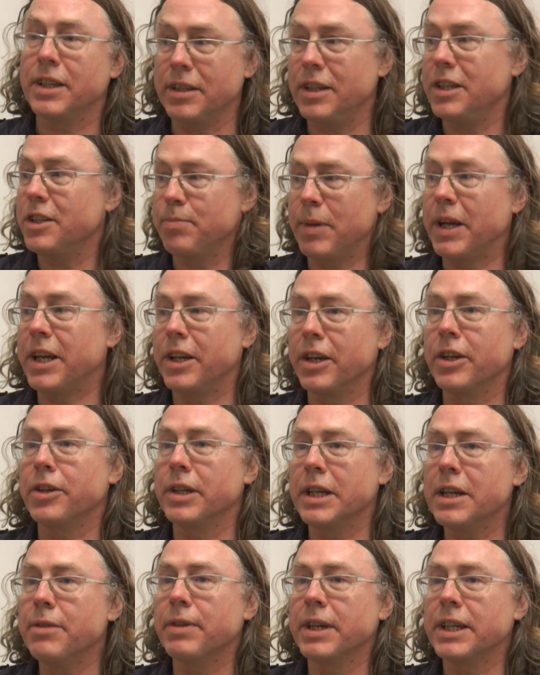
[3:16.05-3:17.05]
He's making a
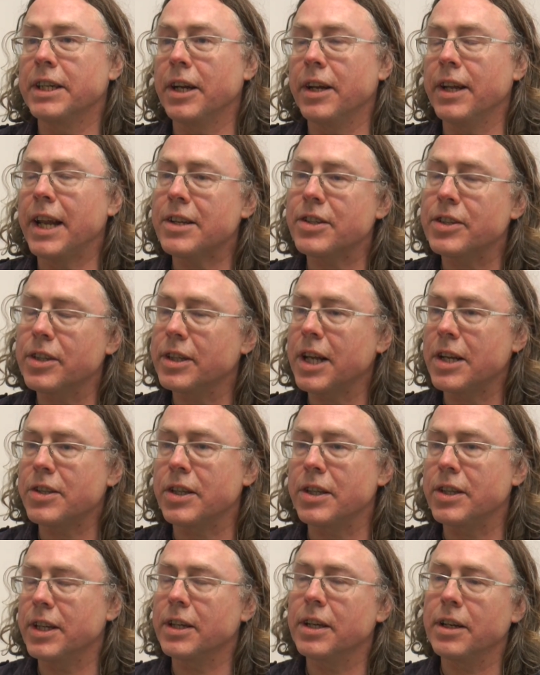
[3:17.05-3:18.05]
good living. You know, that's
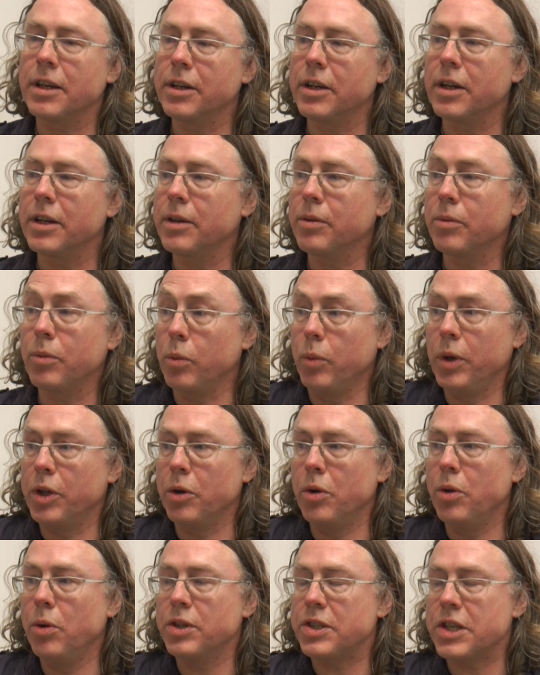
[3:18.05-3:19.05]
the thing that with
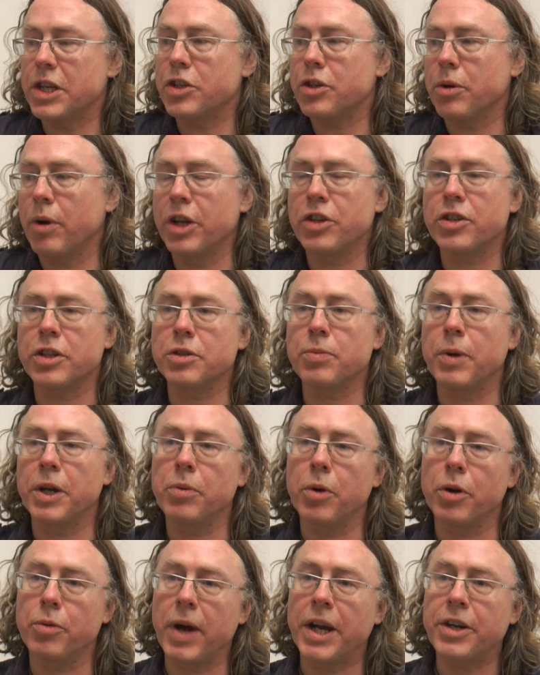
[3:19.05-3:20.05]
all situations where
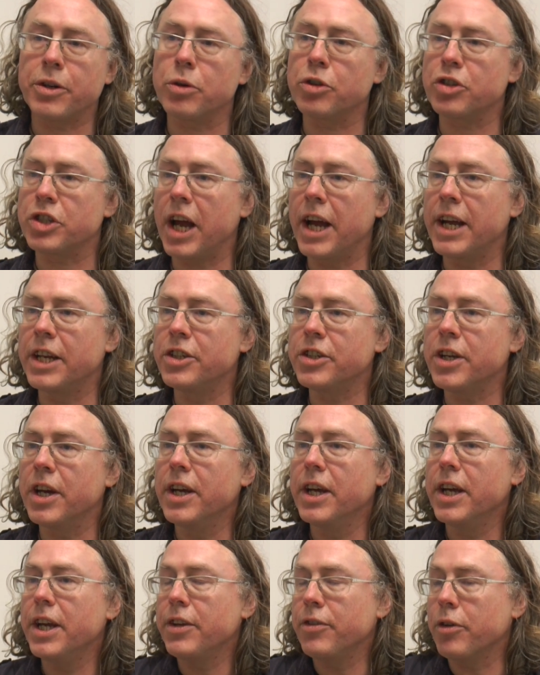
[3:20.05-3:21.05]
you want radical change,
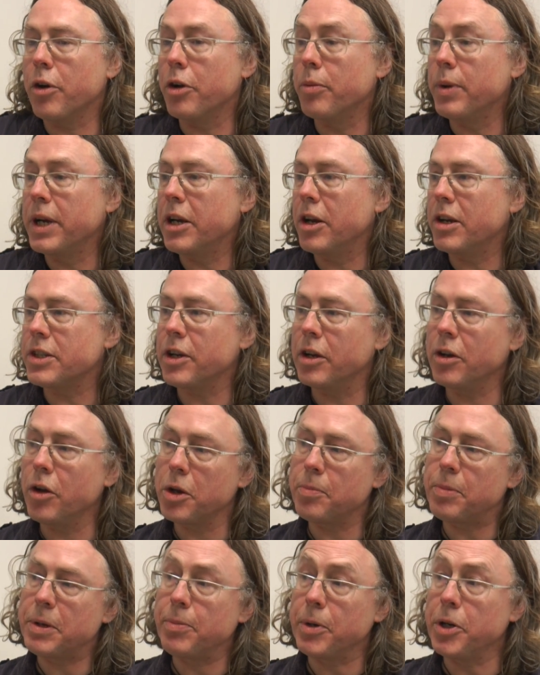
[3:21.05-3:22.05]
you've got to realise that a
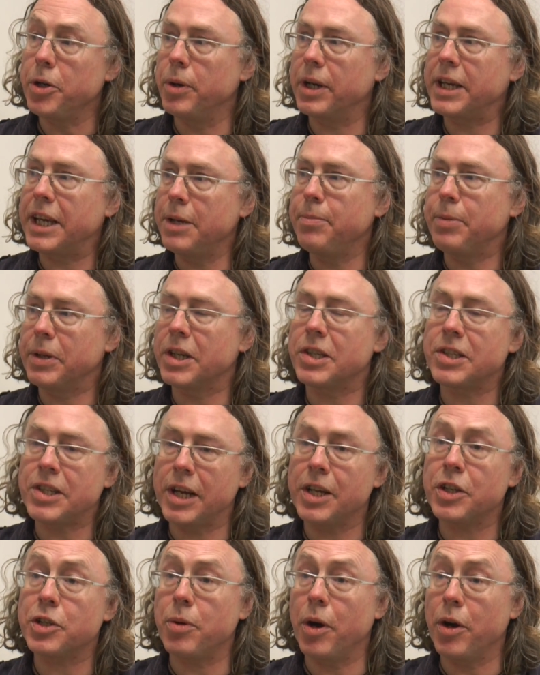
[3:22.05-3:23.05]
lot of people who are keeping the
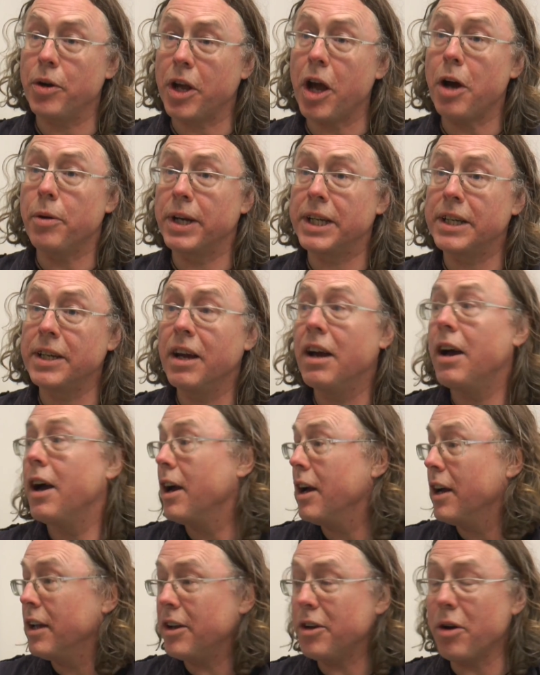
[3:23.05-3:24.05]
status quo going,
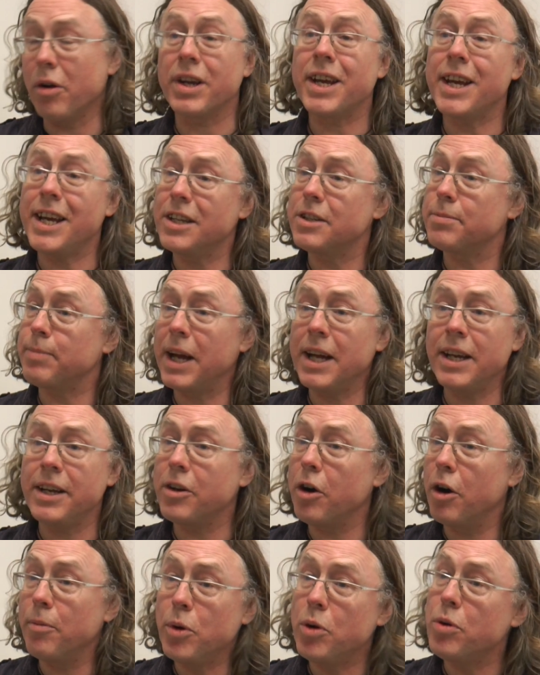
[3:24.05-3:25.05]
they've got kids, man,
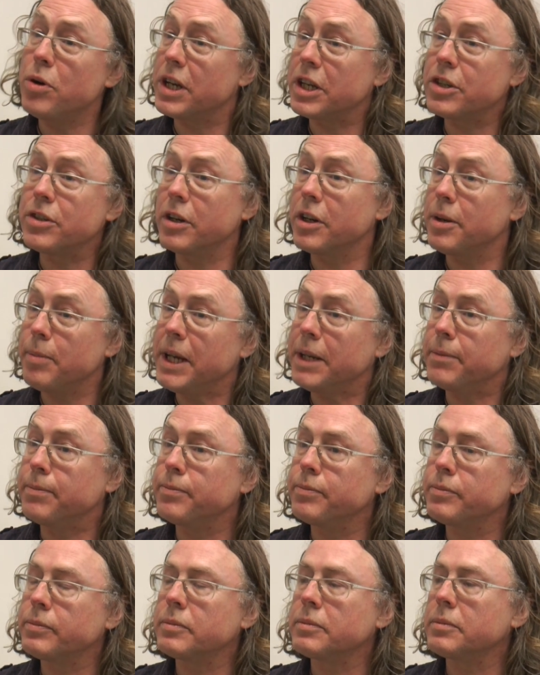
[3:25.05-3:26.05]
they've got a mortgage, you know what I
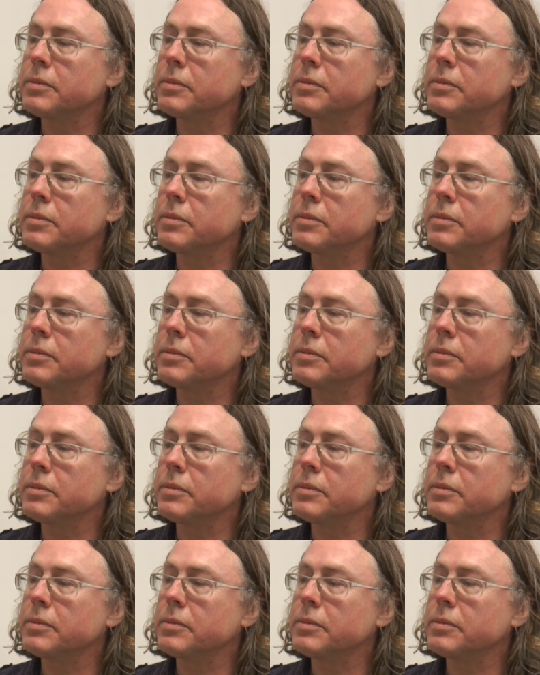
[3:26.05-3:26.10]
mean?